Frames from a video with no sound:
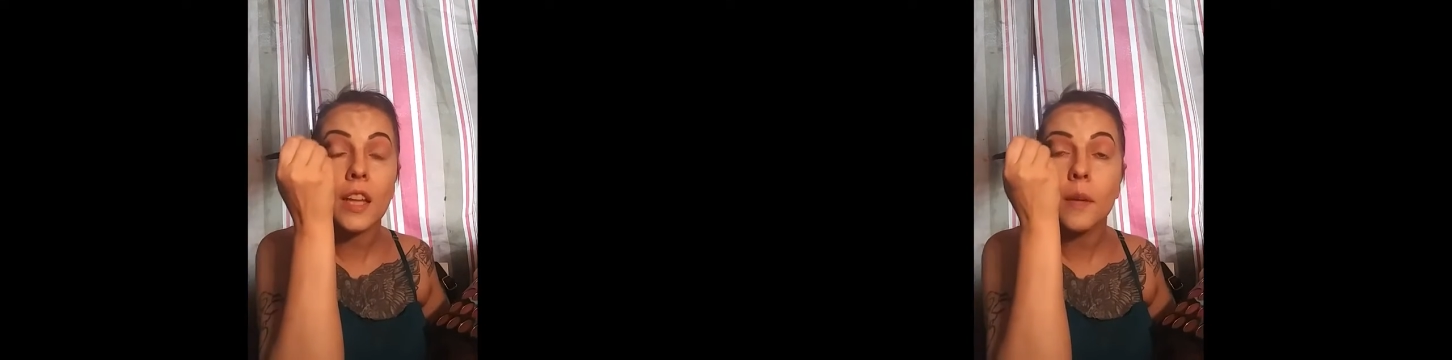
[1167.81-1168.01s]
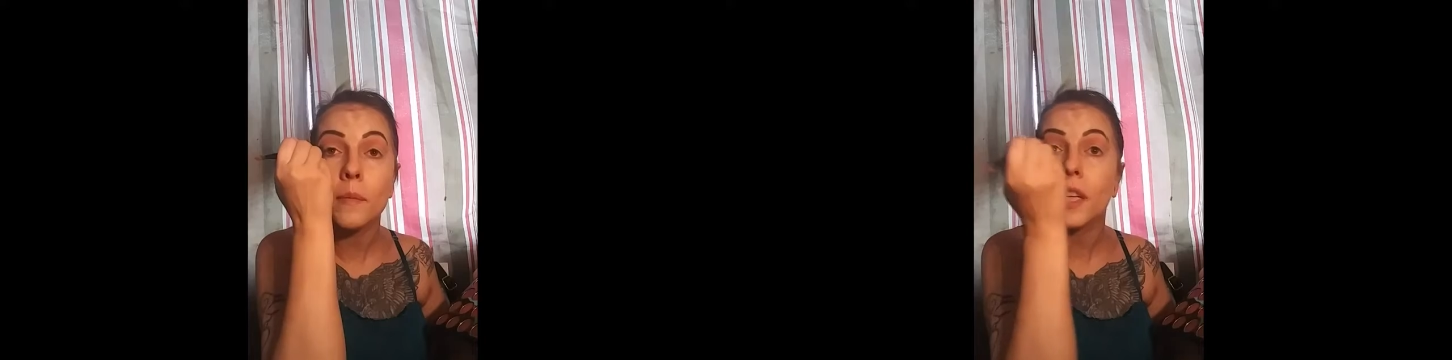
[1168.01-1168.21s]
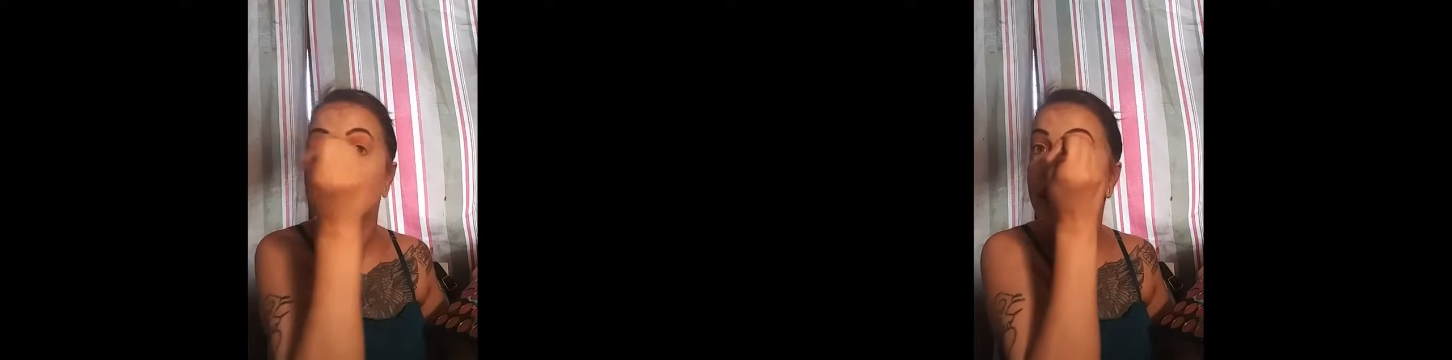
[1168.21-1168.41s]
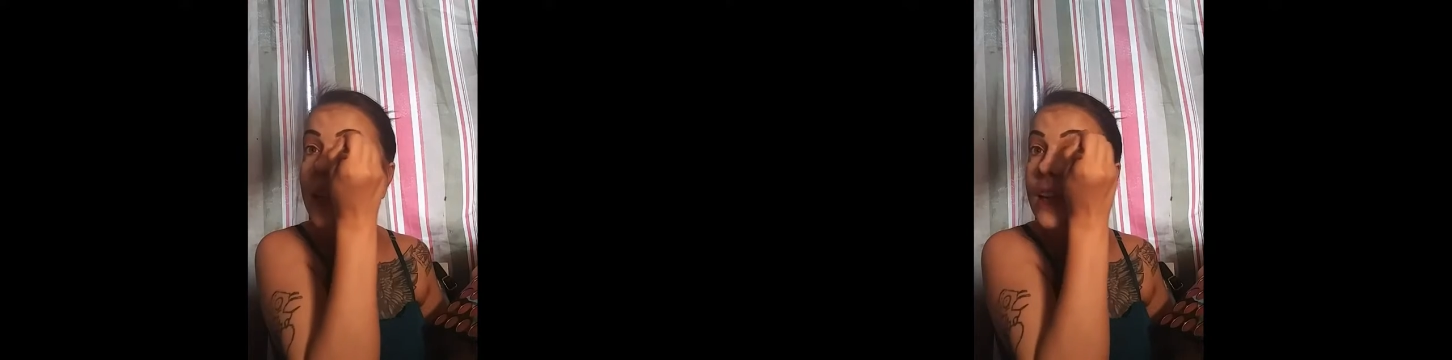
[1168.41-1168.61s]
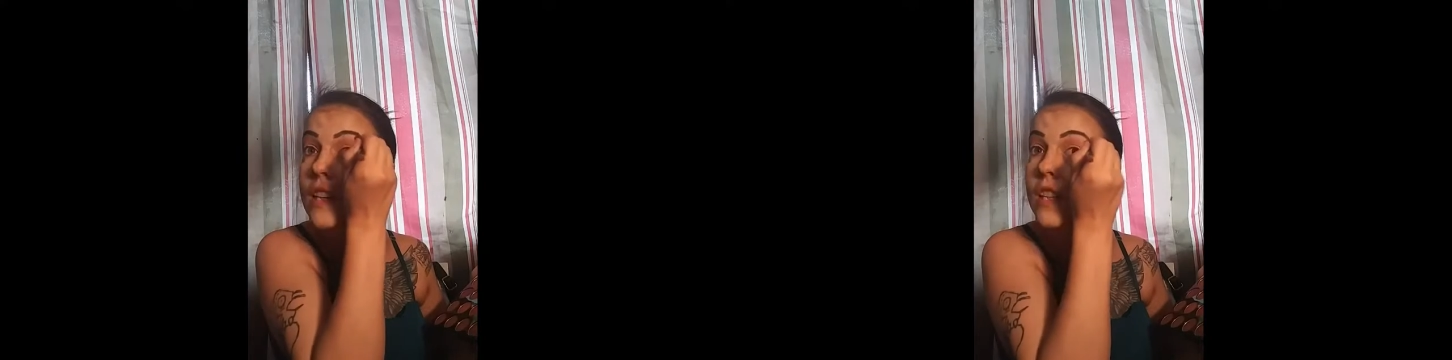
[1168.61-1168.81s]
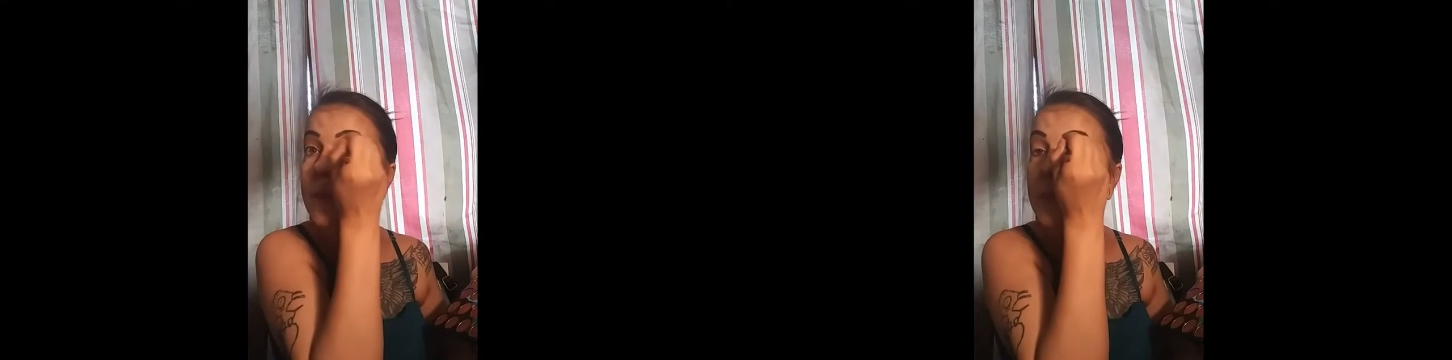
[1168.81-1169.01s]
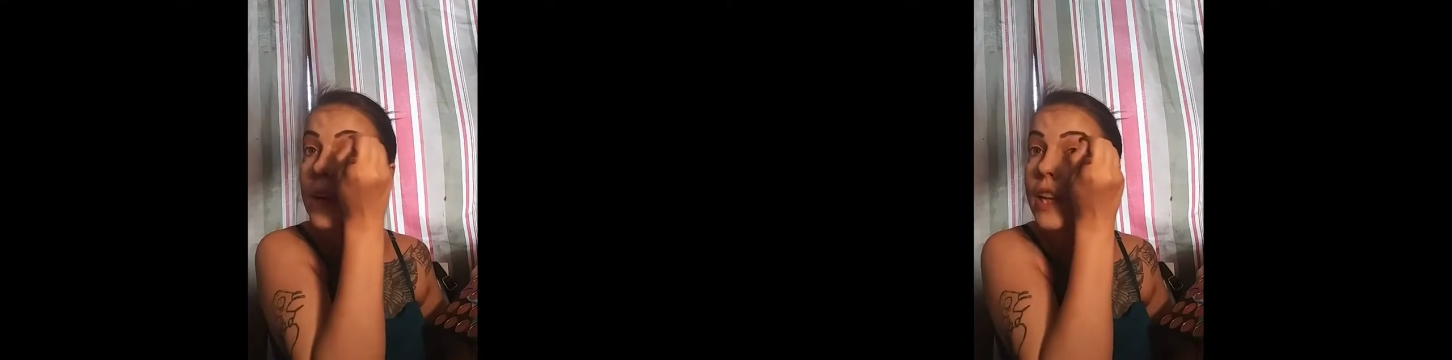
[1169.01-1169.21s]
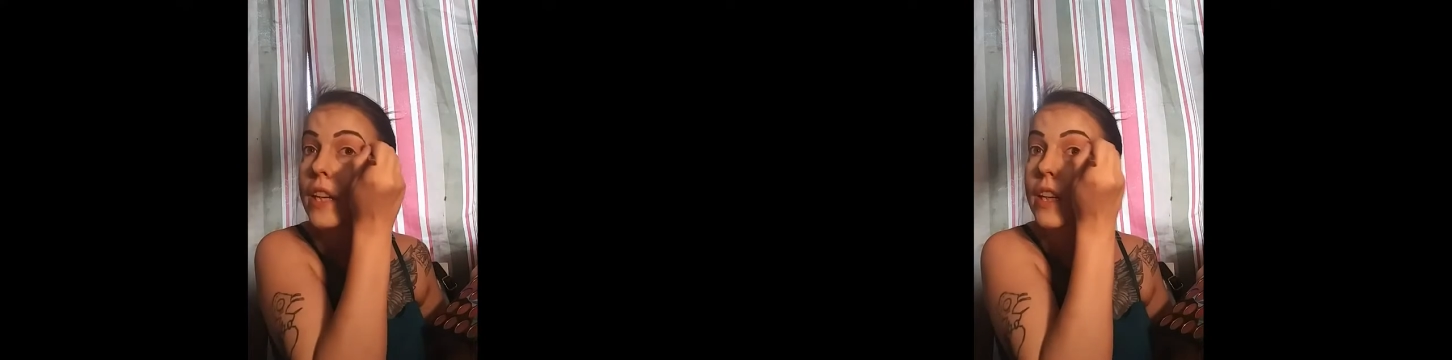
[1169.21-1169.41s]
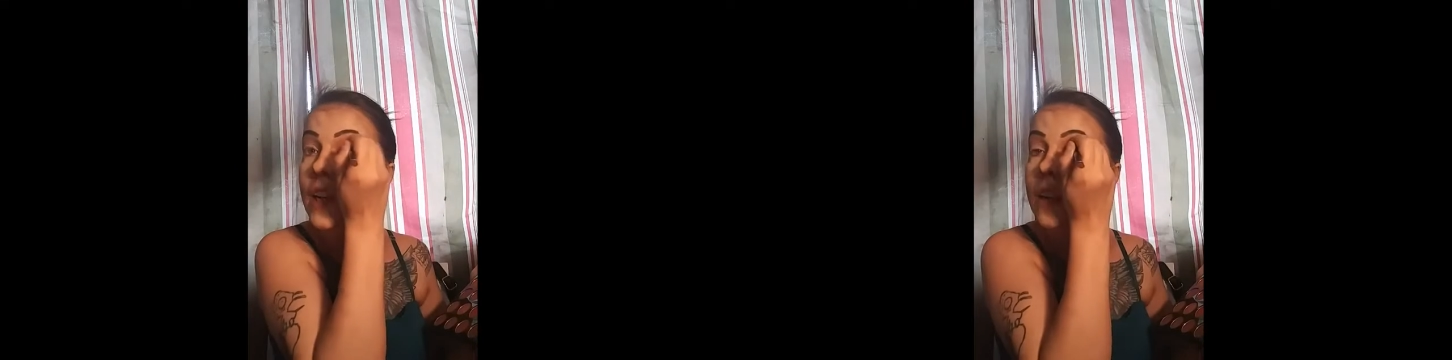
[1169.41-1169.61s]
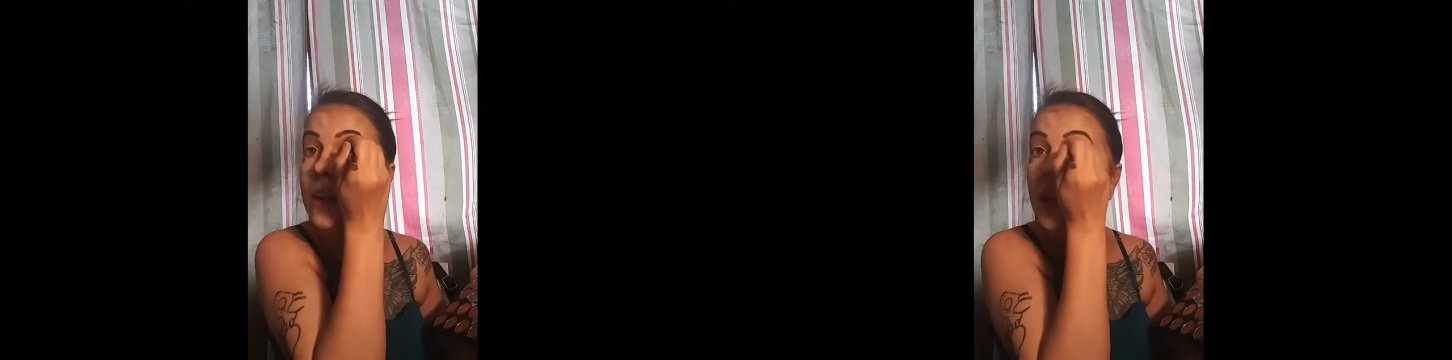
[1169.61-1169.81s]
empty and just blend it
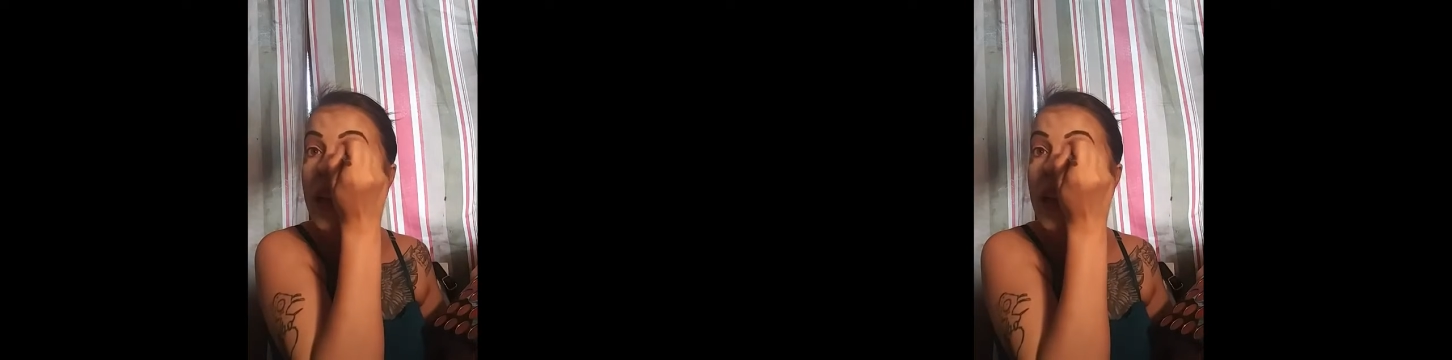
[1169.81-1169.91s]
up